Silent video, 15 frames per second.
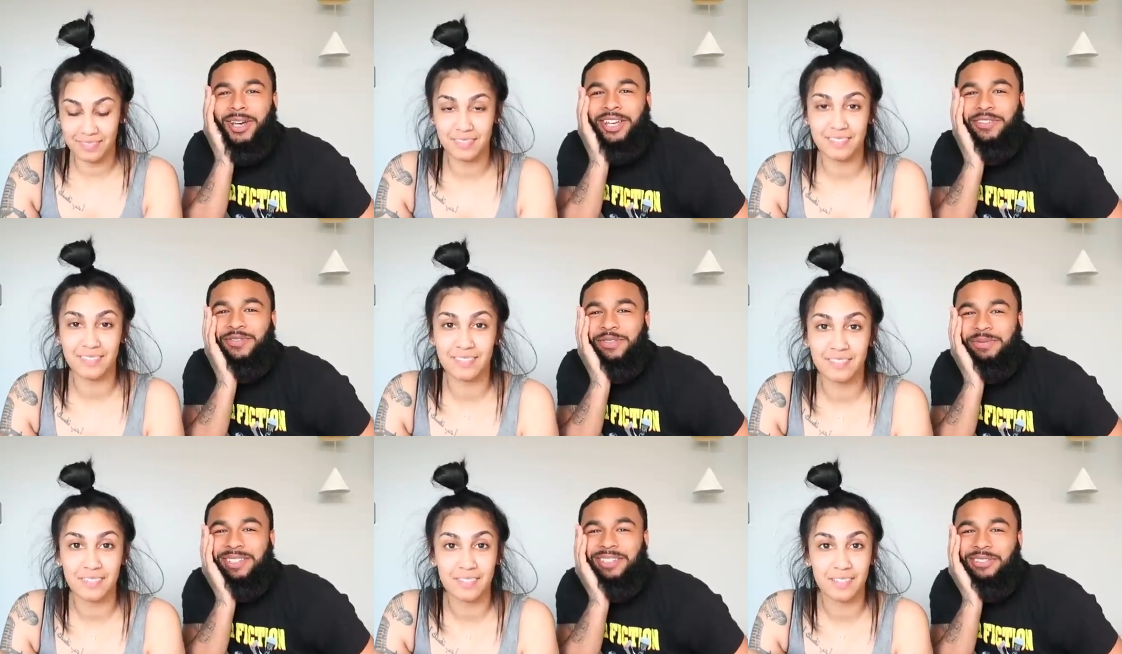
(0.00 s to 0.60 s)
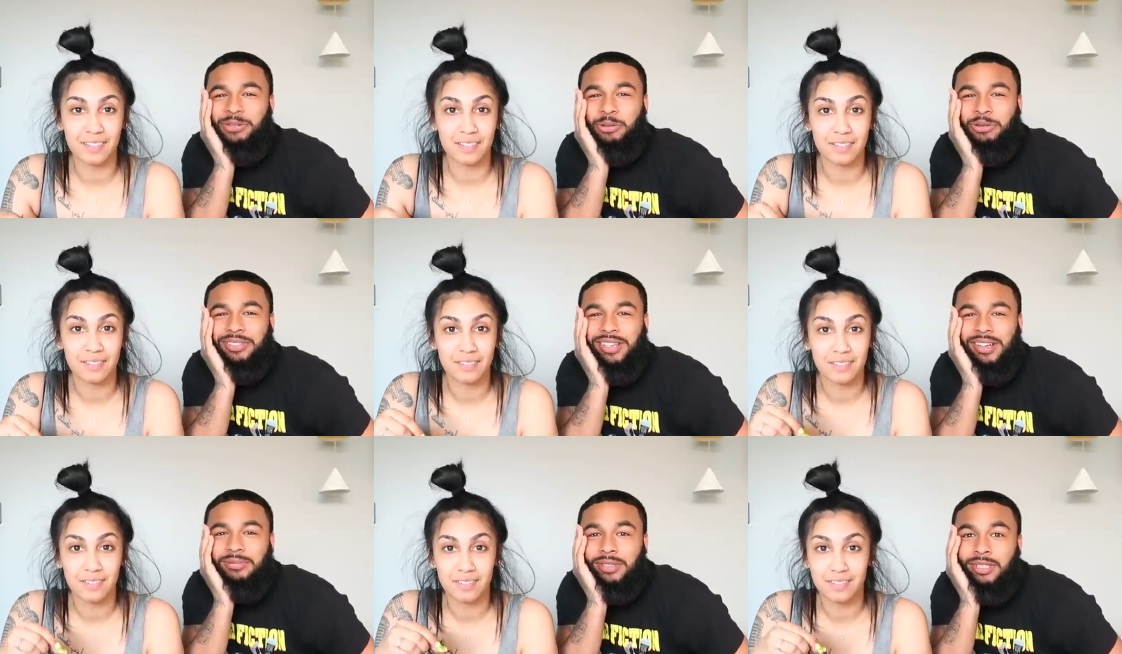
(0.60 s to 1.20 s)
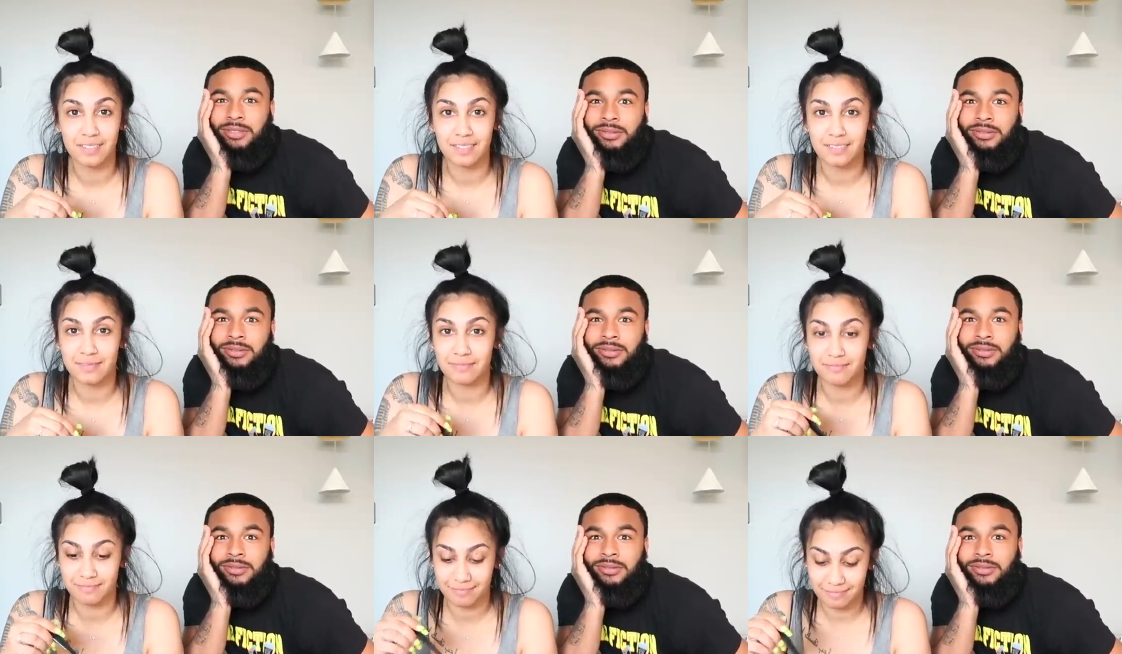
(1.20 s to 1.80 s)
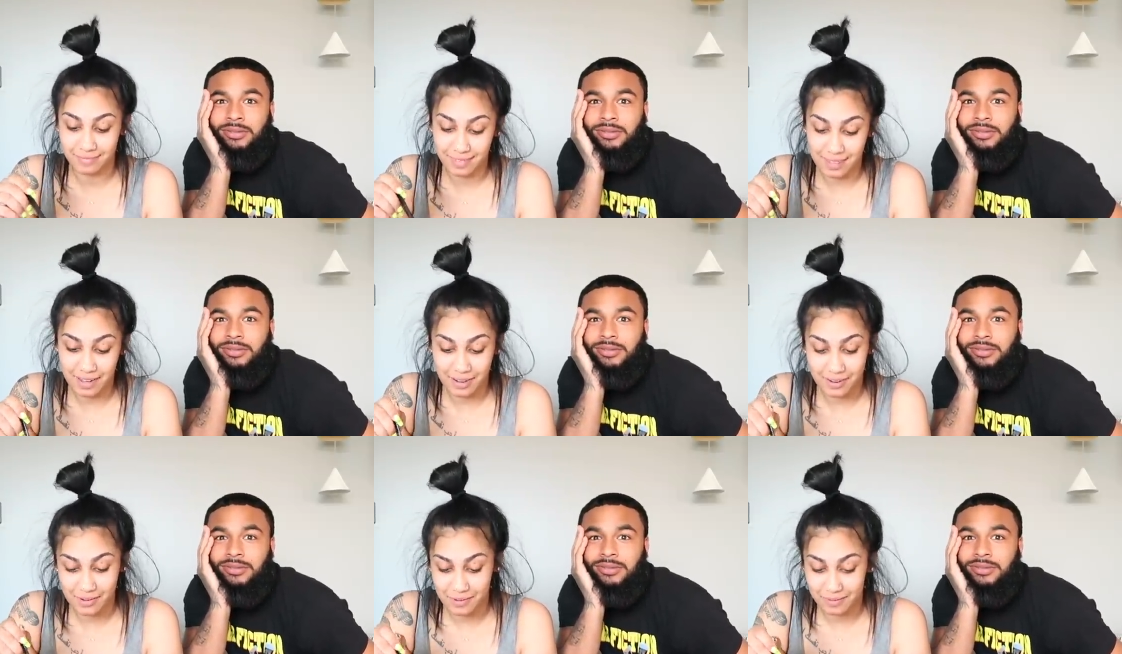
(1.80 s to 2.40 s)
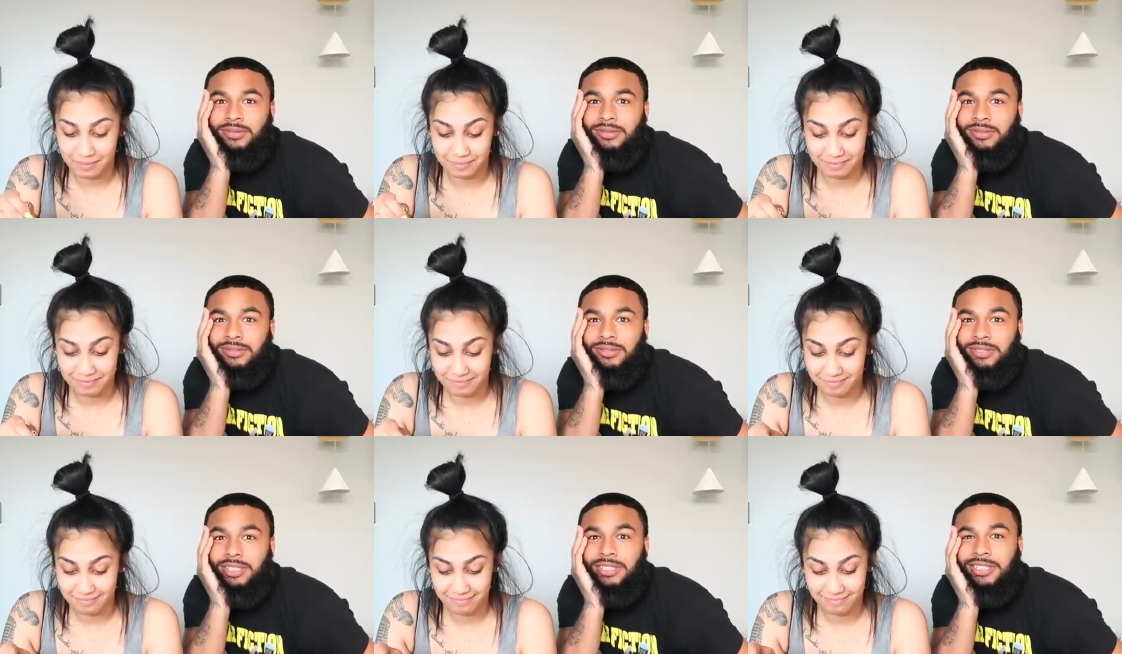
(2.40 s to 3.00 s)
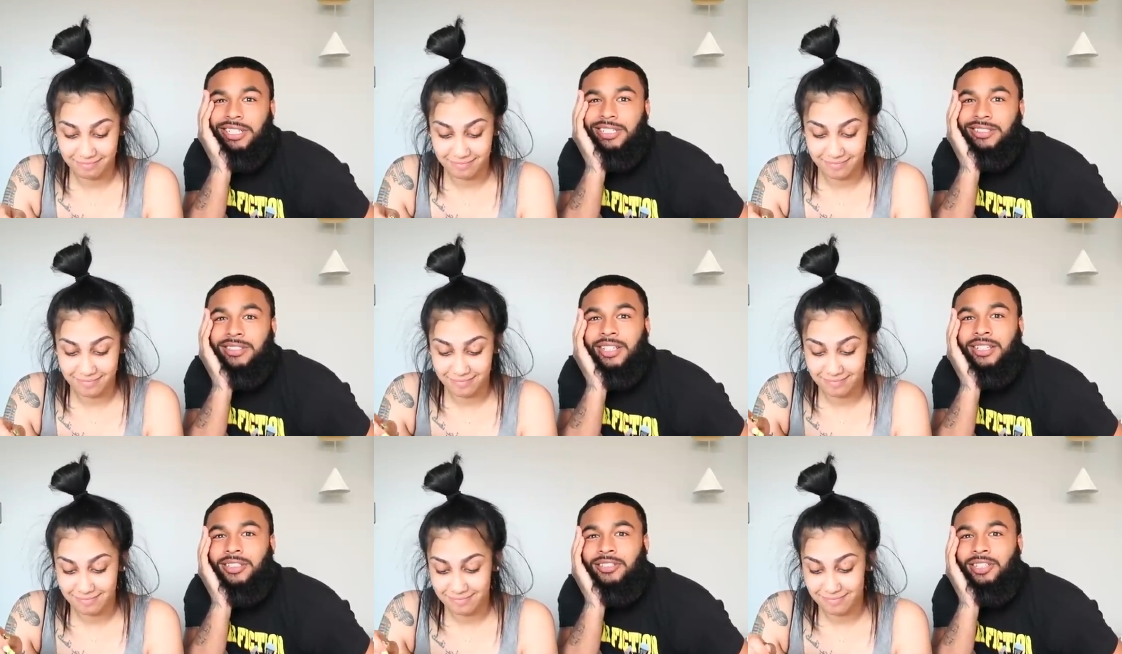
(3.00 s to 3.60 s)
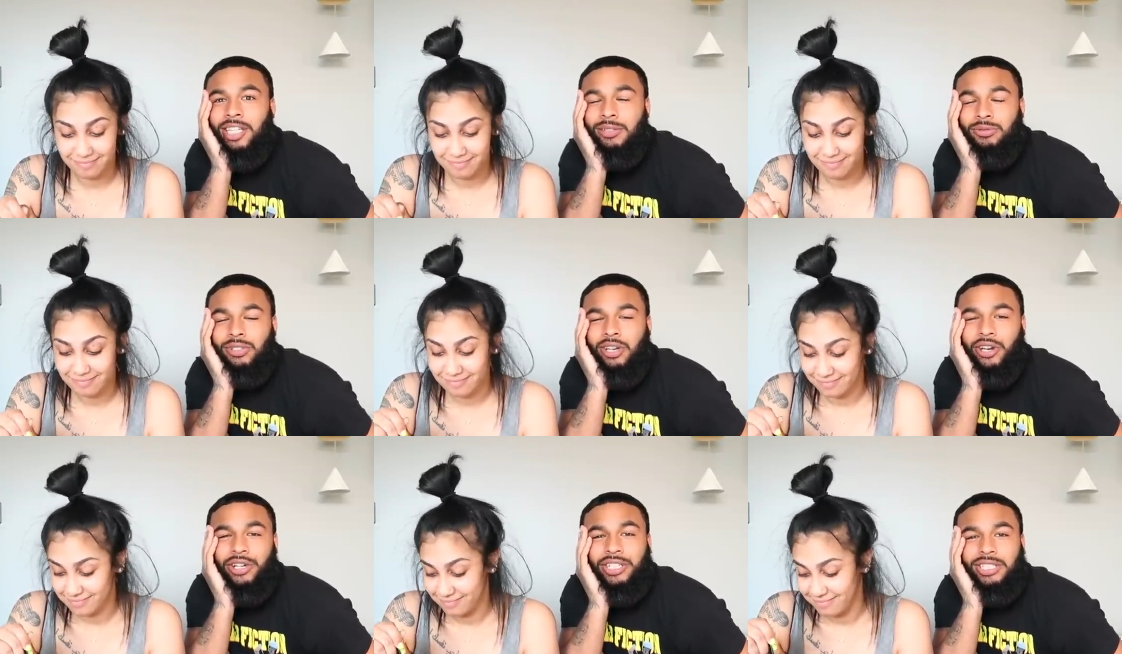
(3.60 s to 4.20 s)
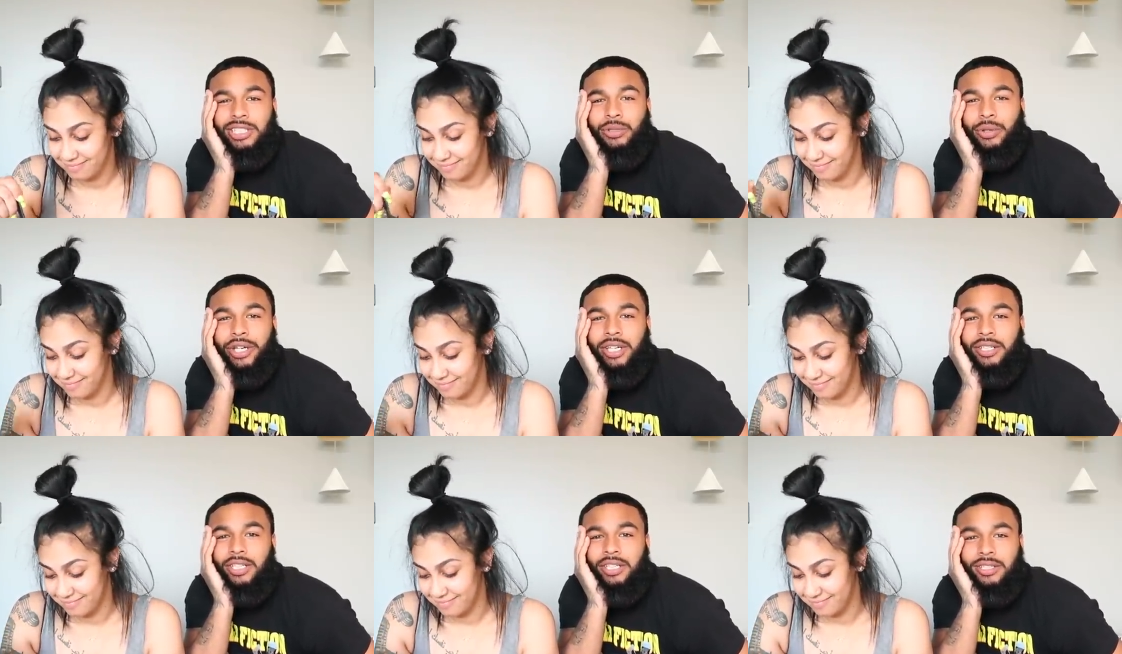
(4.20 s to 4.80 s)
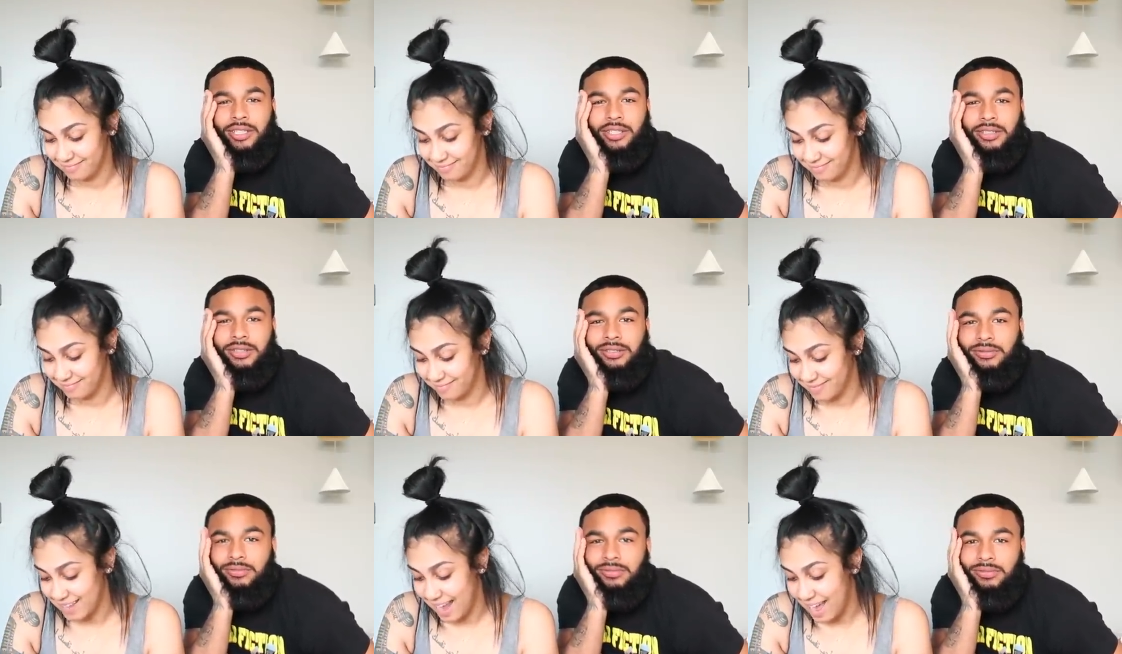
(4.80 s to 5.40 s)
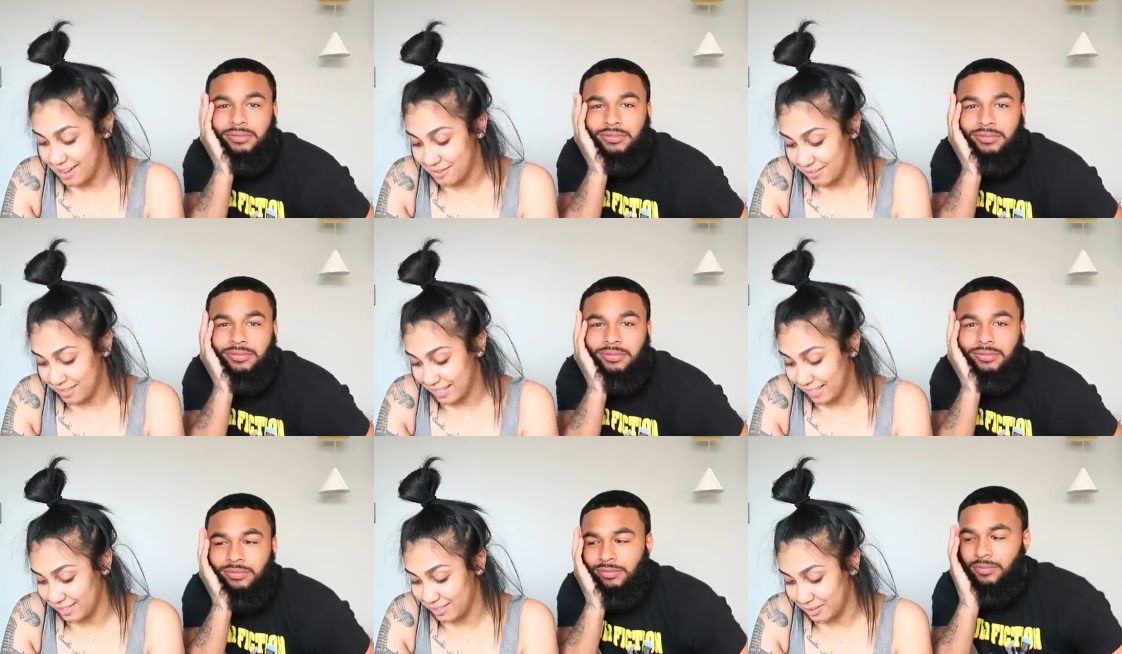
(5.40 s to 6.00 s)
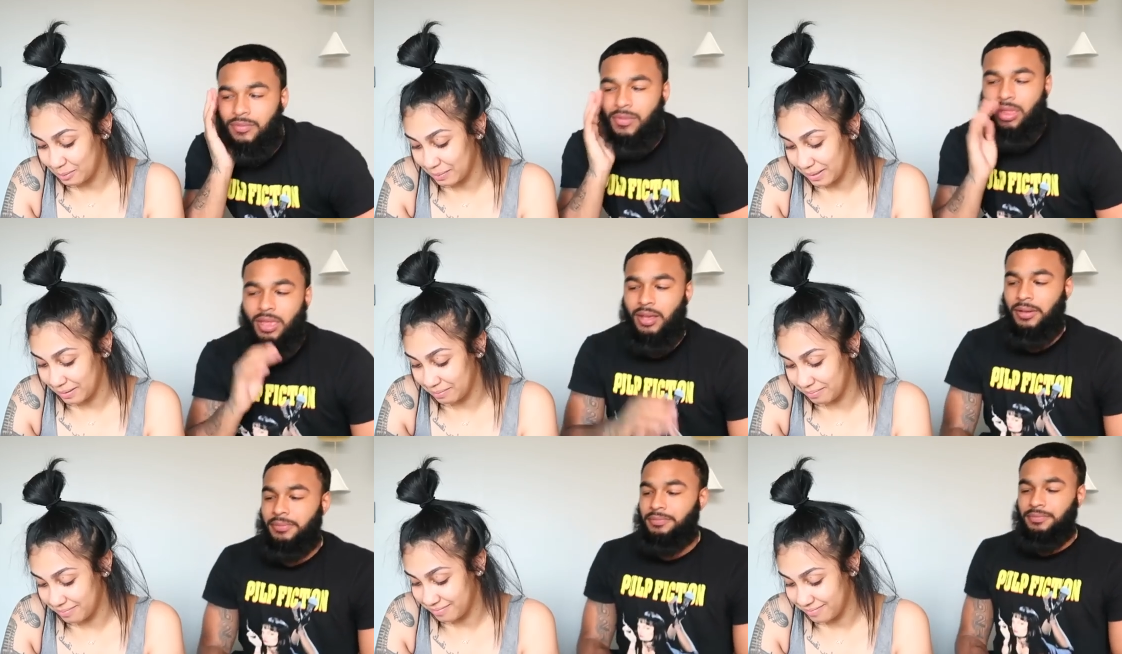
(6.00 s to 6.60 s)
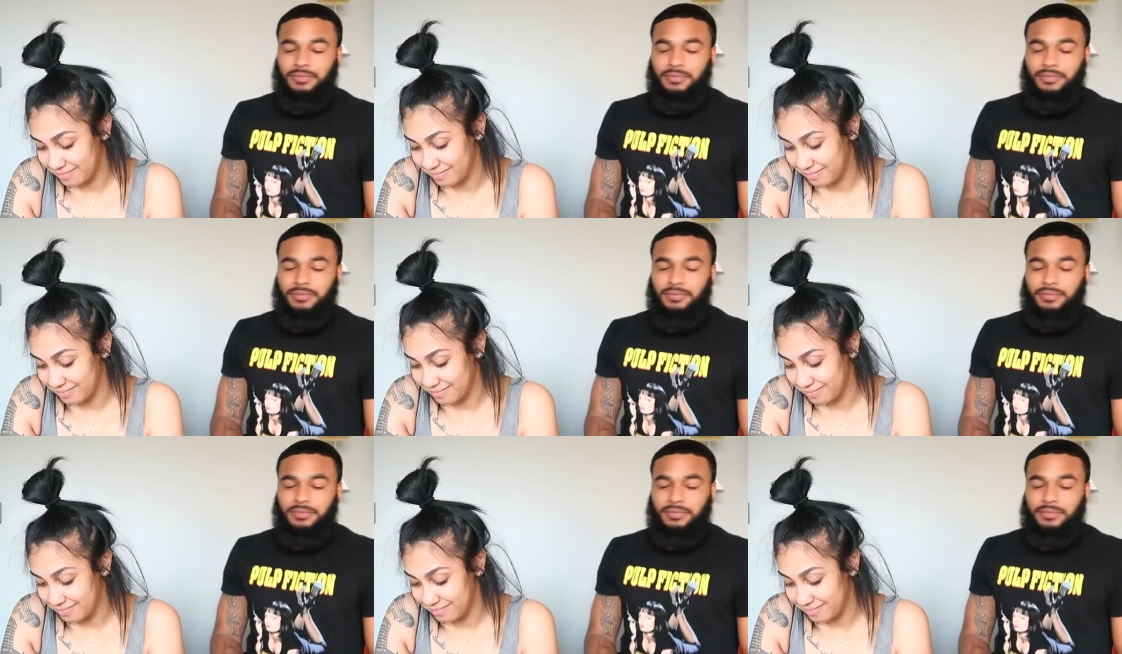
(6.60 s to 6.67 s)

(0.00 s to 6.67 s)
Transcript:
Speaker 1: waiting for me to do something. No. There's niggas in the DMs currently waiting like this. I don't think so, babe.